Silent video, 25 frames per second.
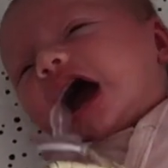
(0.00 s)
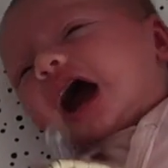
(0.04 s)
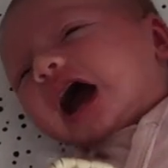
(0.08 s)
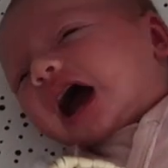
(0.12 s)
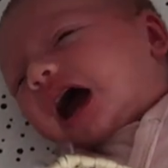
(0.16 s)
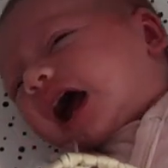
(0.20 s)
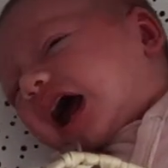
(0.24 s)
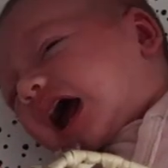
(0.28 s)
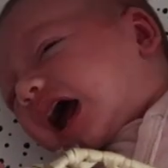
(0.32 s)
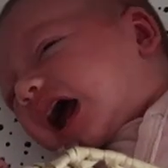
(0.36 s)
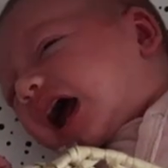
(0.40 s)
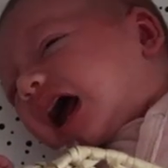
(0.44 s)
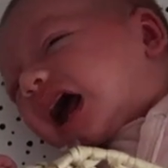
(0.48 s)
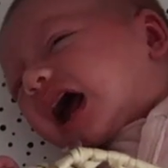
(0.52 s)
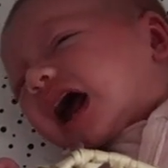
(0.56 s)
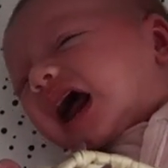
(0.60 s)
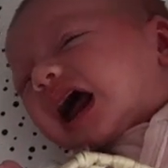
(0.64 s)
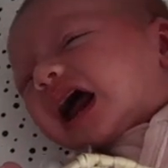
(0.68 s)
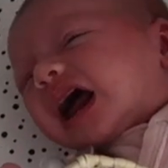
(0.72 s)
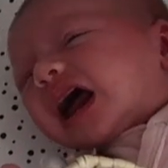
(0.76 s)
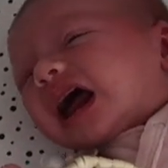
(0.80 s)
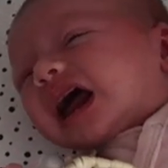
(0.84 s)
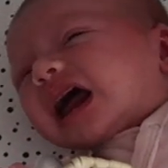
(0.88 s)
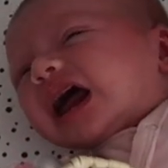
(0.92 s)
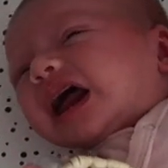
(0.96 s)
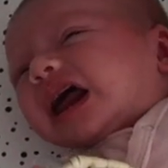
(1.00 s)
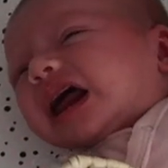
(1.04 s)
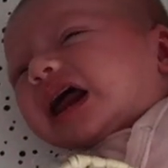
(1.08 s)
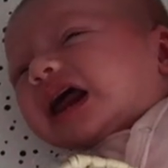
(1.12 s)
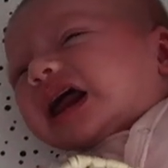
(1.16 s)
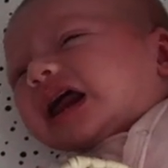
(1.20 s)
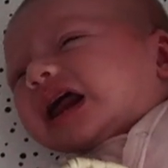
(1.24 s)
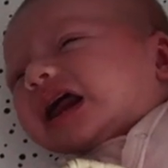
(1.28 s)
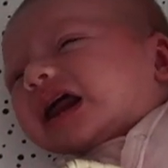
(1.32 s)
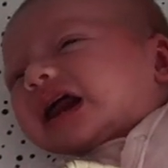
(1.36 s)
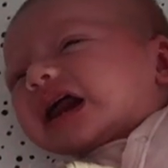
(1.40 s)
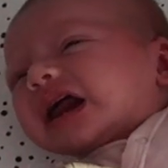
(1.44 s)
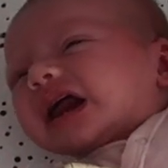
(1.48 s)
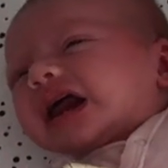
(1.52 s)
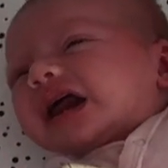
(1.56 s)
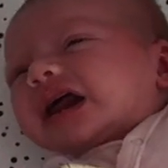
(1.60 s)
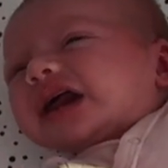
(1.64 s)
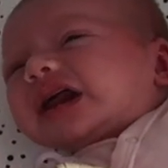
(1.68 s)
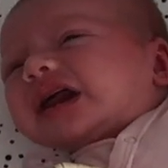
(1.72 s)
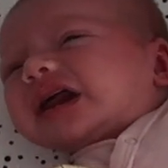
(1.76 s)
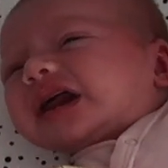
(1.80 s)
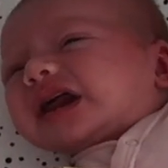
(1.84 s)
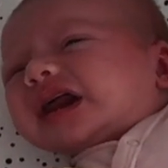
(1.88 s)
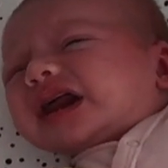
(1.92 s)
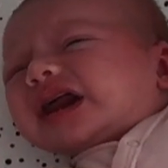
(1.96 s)
I took her into the kitchen with
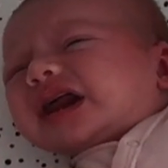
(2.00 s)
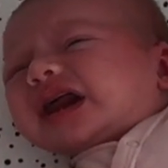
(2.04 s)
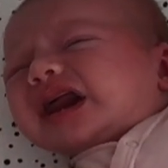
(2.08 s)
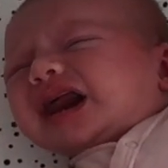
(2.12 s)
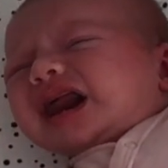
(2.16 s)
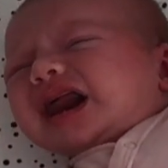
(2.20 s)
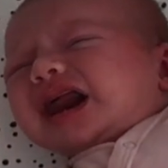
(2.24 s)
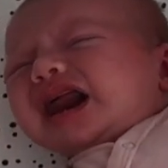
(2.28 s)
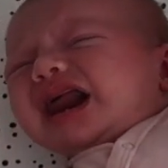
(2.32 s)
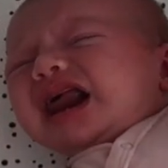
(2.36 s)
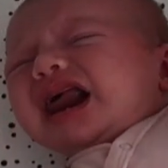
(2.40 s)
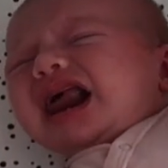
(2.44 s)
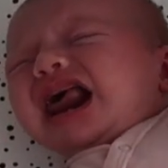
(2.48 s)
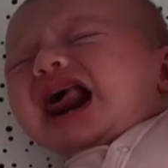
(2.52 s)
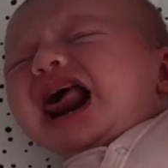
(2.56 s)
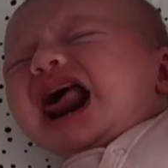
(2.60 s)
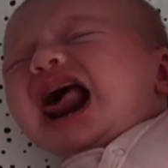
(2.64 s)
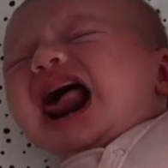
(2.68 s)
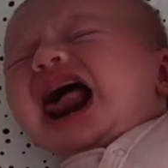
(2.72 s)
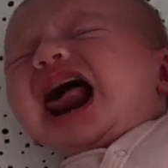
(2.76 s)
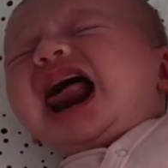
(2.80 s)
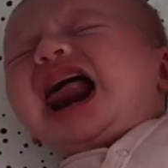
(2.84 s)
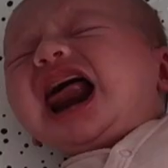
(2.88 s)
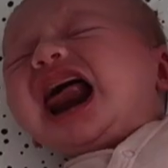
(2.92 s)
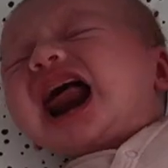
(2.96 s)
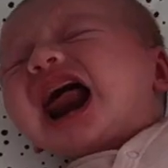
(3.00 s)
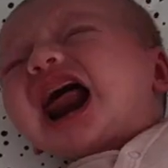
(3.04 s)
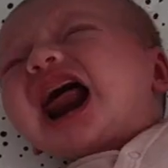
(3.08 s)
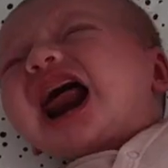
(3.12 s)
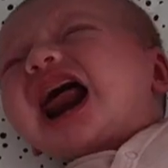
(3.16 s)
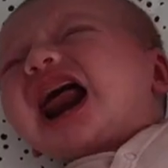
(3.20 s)
me and put her in her trip